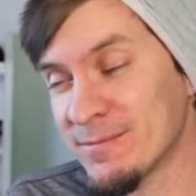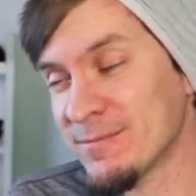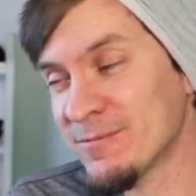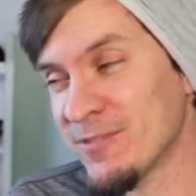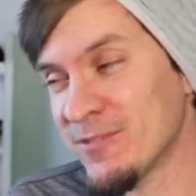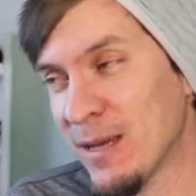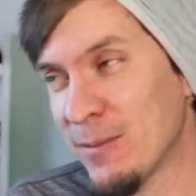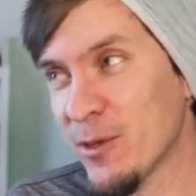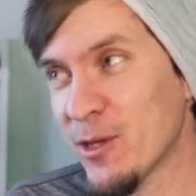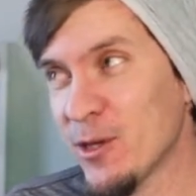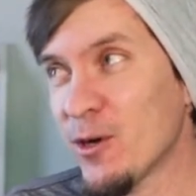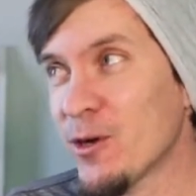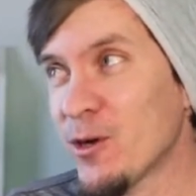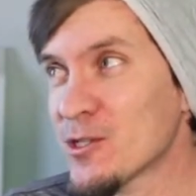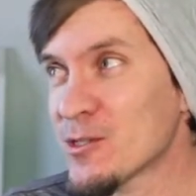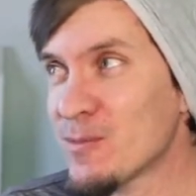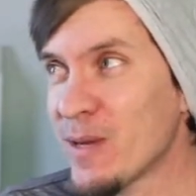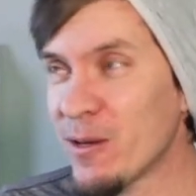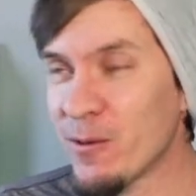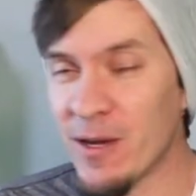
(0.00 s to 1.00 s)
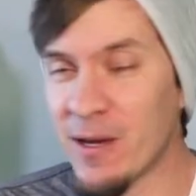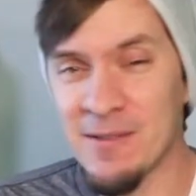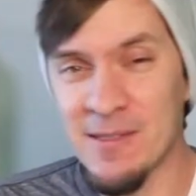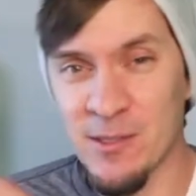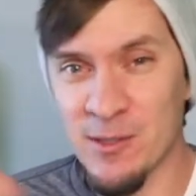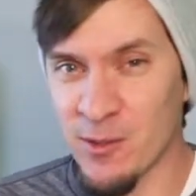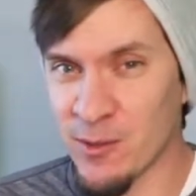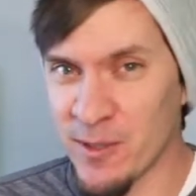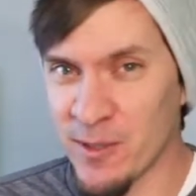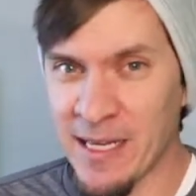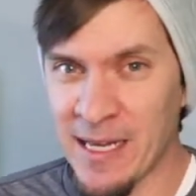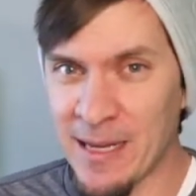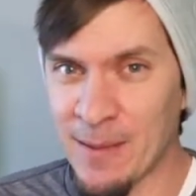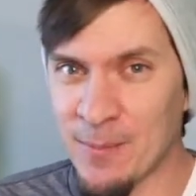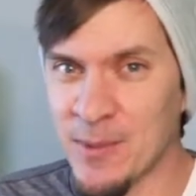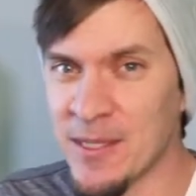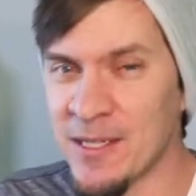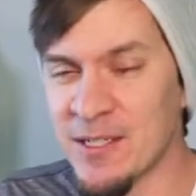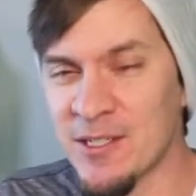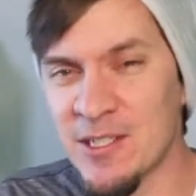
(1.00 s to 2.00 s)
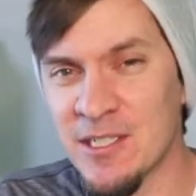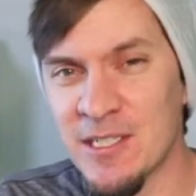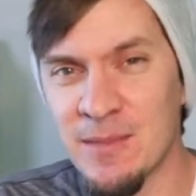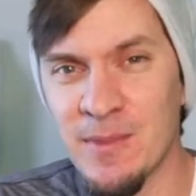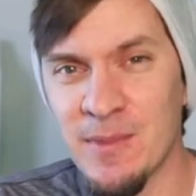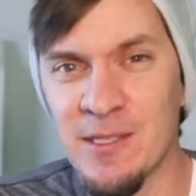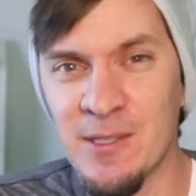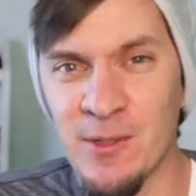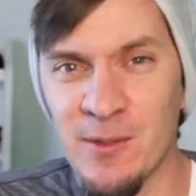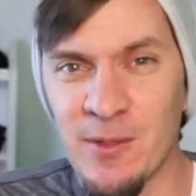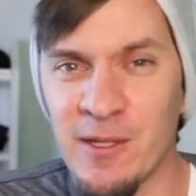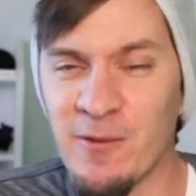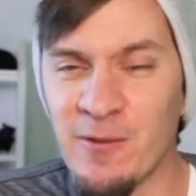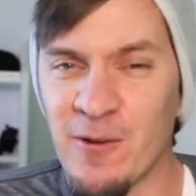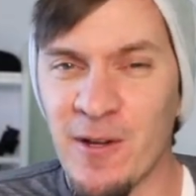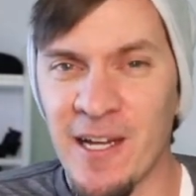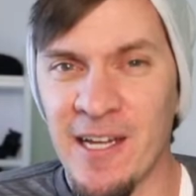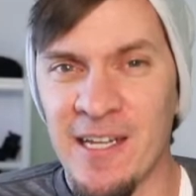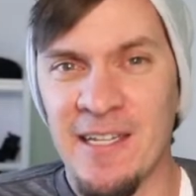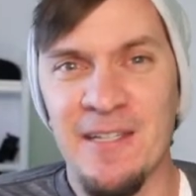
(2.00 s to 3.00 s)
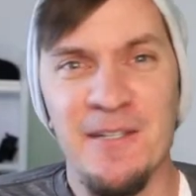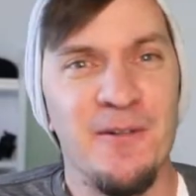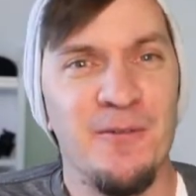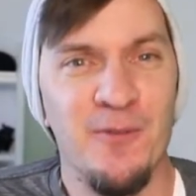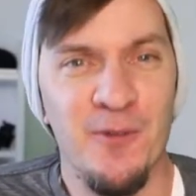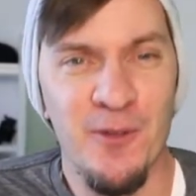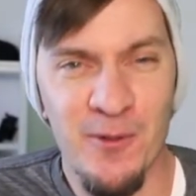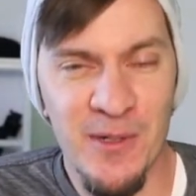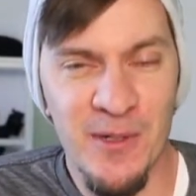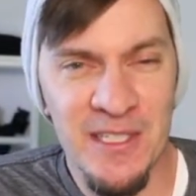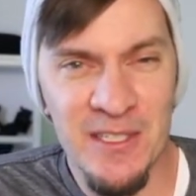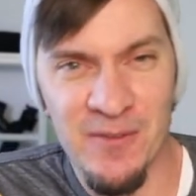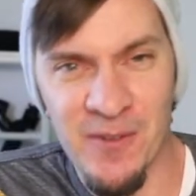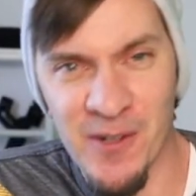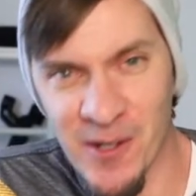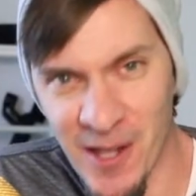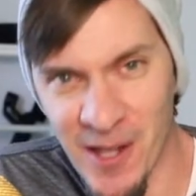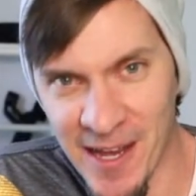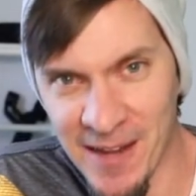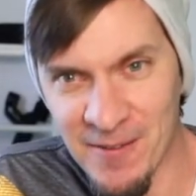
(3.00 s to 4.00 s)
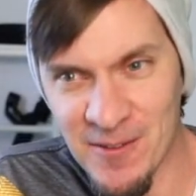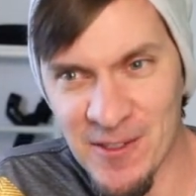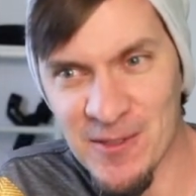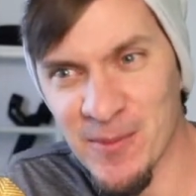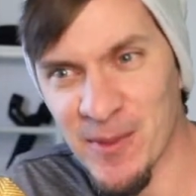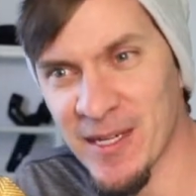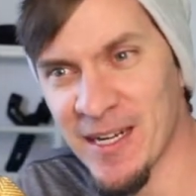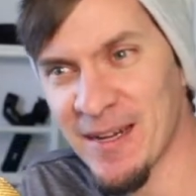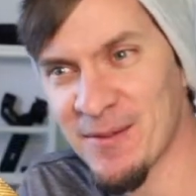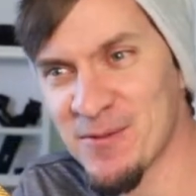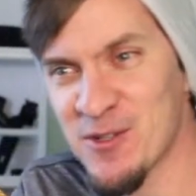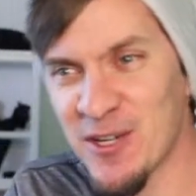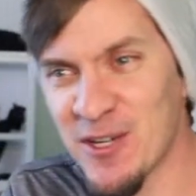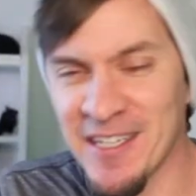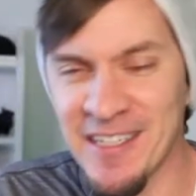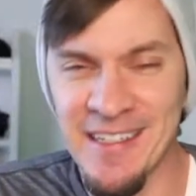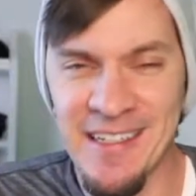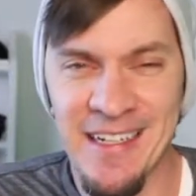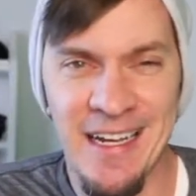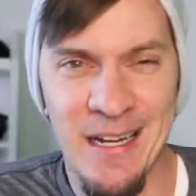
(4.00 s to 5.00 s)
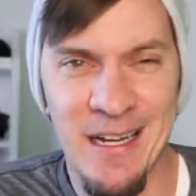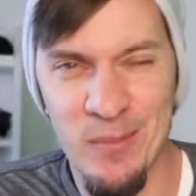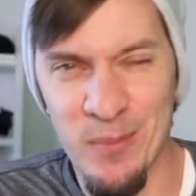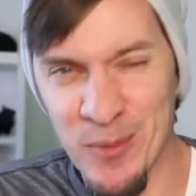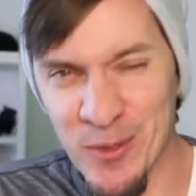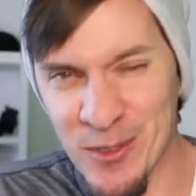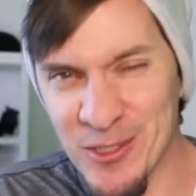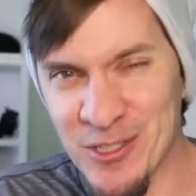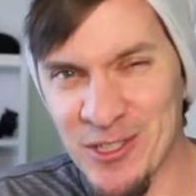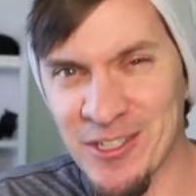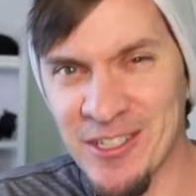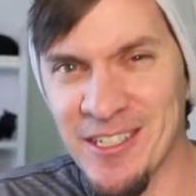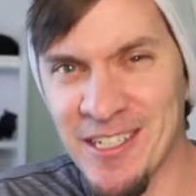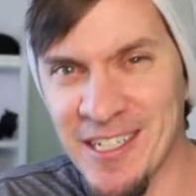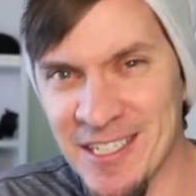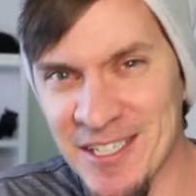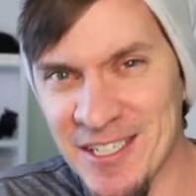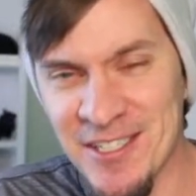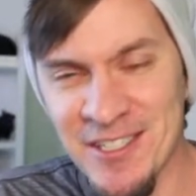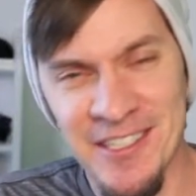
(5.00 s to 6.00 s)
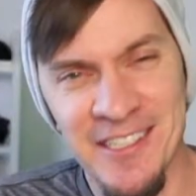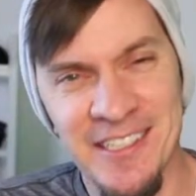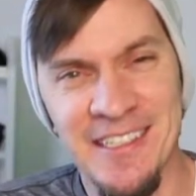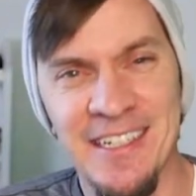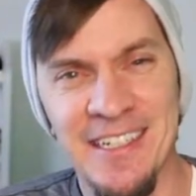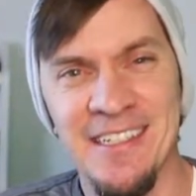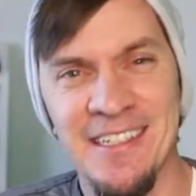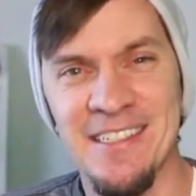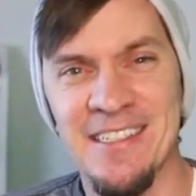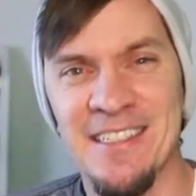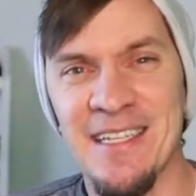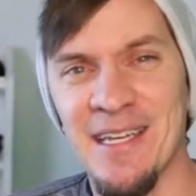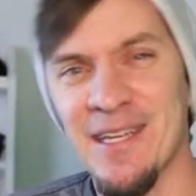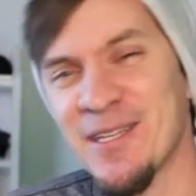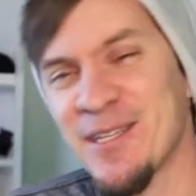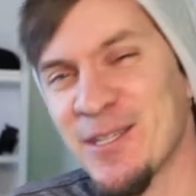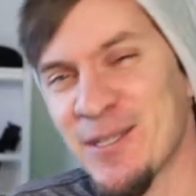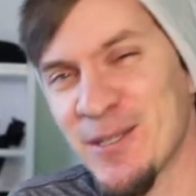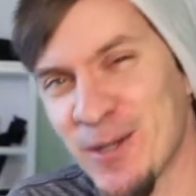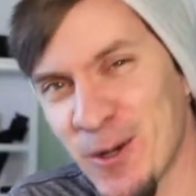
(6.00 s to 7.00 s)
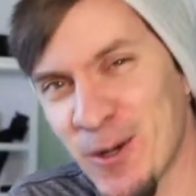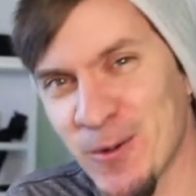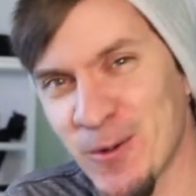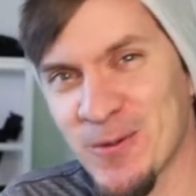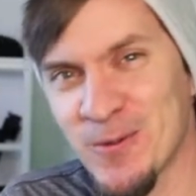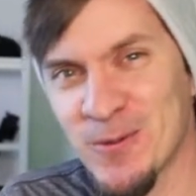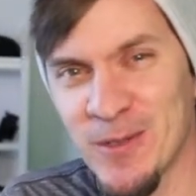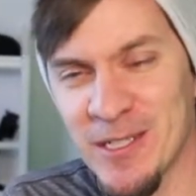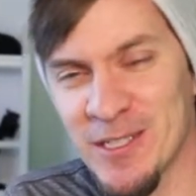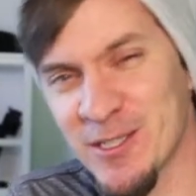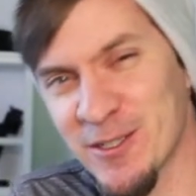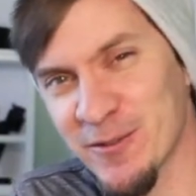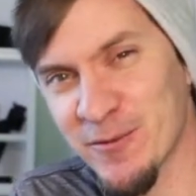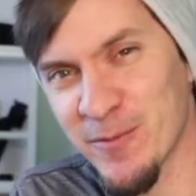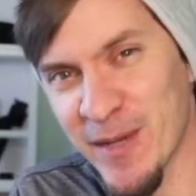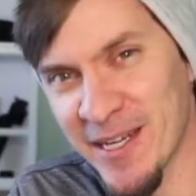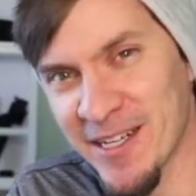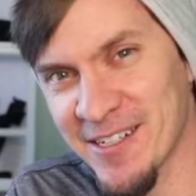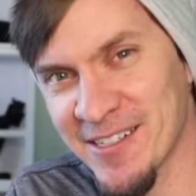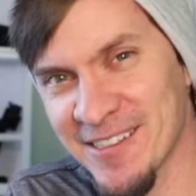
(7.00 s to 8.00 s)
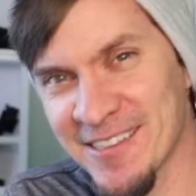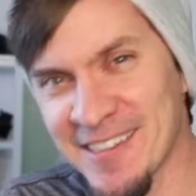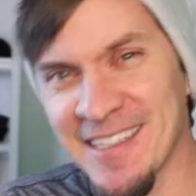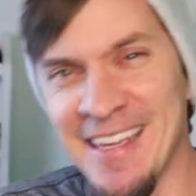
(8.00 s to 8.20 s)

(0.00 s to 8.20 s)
Family goals, my wife's totally happy here. She'd be totally fine here for the rest of our lives, but I'm trying to kind of push her and nudge her to say, you know, we deserve better.